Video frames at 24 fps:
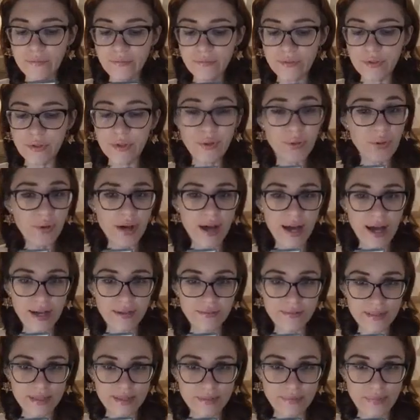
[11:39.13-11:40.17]
you're
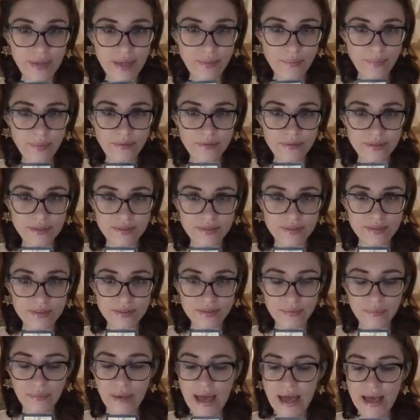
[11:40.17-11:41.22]
having baby with
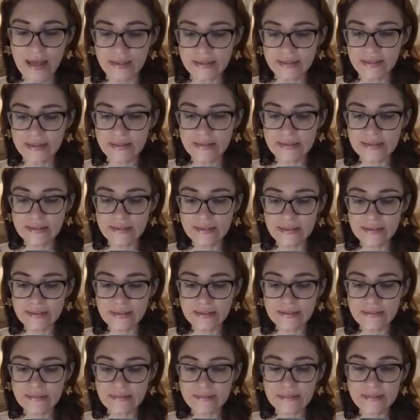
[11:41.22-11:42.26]
this man,
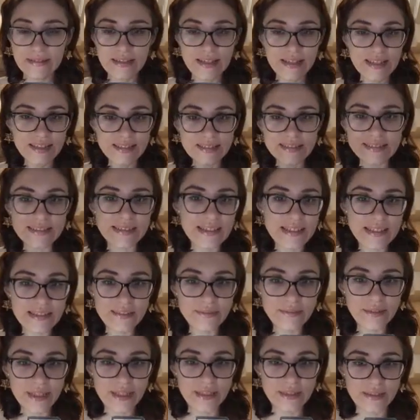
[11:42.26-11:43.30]
he's
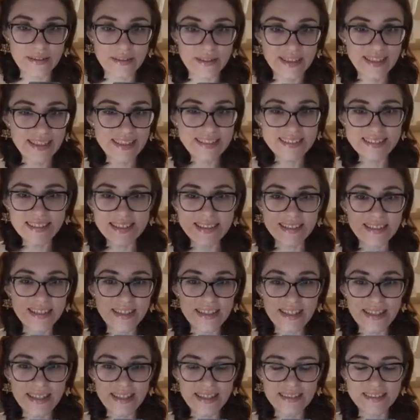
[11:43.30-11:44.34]
leaving, he's
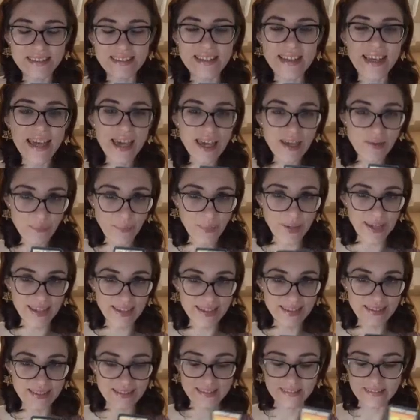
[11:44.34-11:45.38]

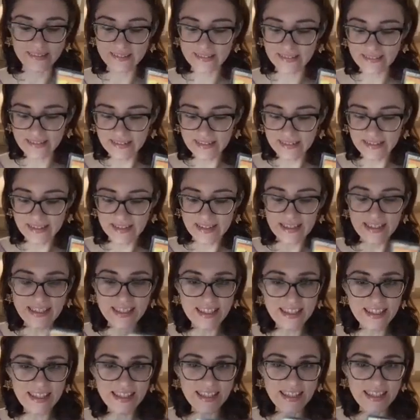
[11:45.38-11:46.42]
escaping,
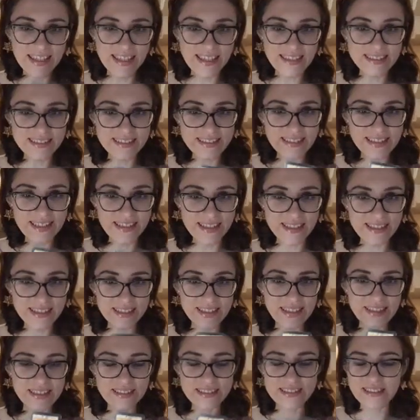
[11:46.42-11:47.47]
he is
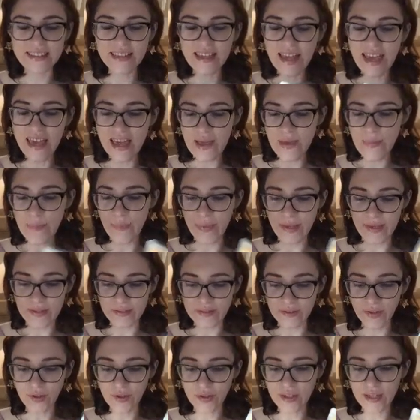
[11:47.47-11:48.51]

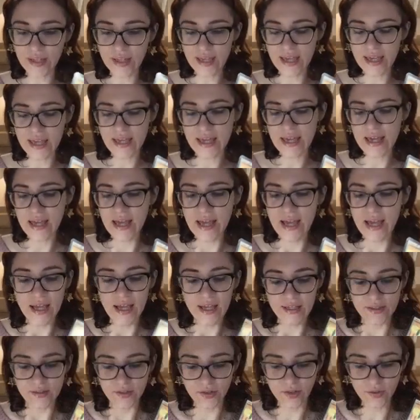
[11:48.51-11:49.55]
escaping, okay?
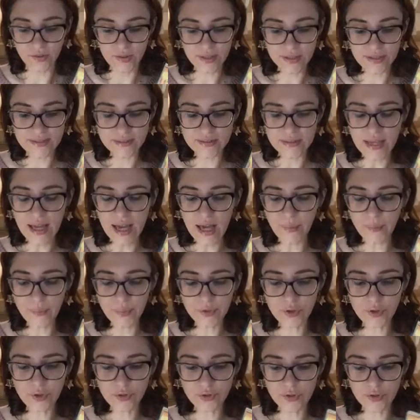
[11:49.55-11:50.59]
So it's
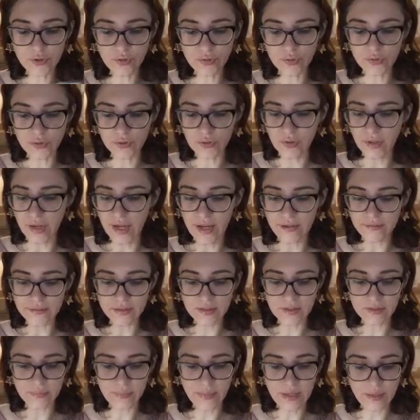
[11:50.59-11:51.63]
up to you to have
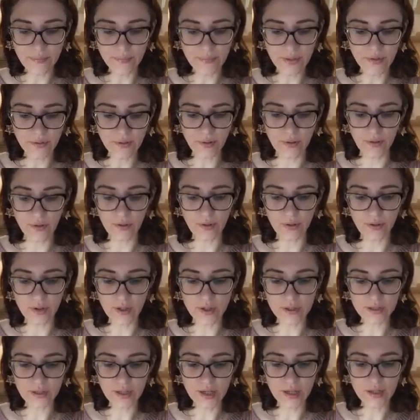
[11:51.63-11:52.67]
this baby or
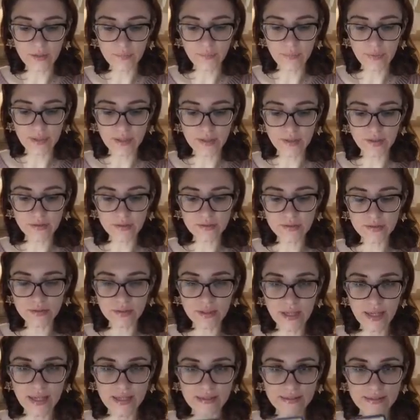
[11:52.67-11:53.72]
not, because,
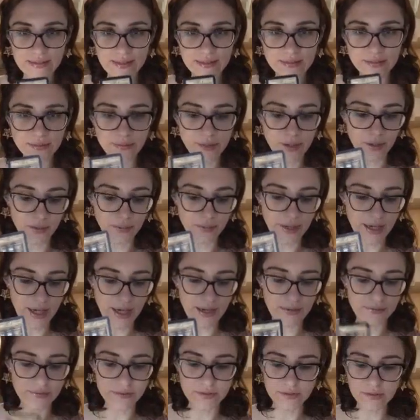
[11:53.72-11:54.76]
and as well we
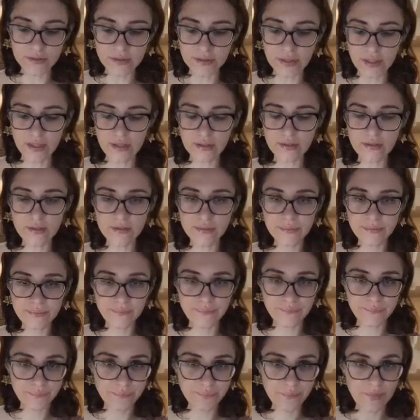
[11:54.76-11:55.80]
have this card
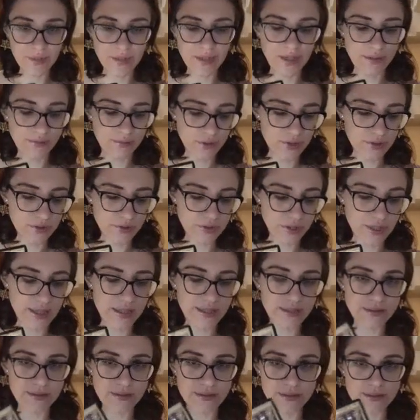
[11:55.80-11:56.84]
reversed
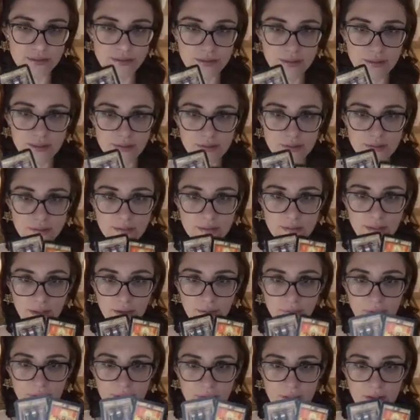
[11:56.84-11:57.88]
and this
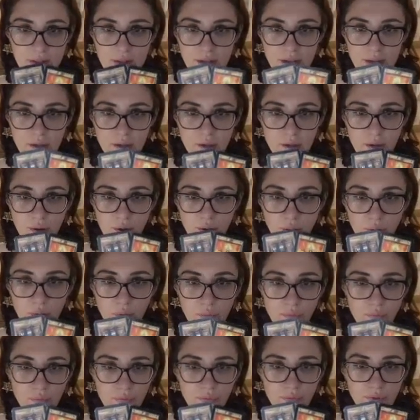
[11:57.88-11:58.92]
Seven
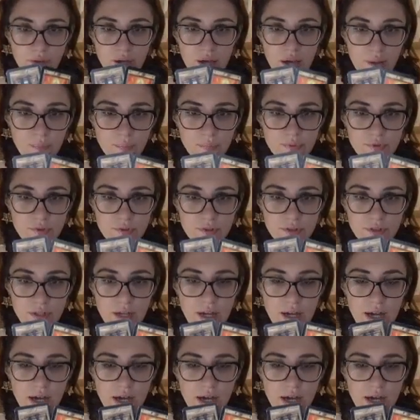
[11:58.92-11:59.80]
of Cups.